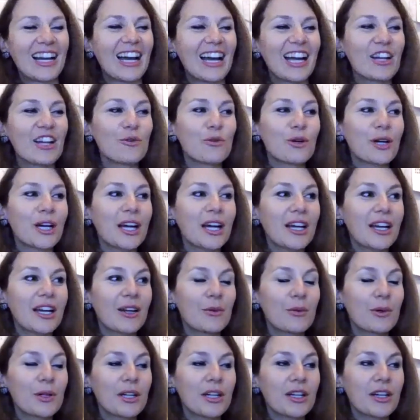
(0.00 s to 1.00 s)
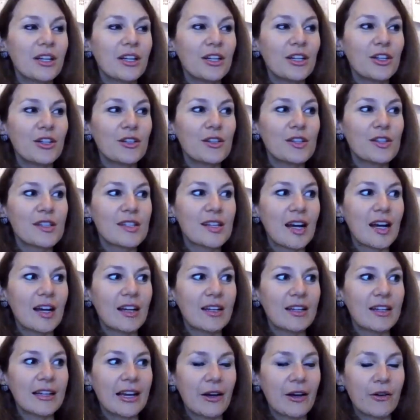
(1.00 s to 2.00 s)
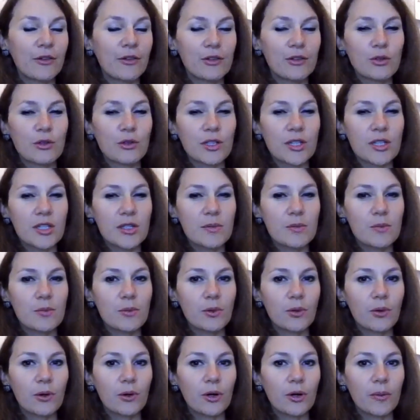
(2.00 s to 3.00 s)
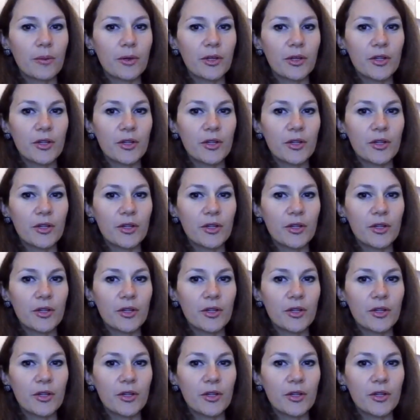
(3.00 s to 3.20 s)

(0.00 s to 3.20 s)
And we're gonna start now to explore,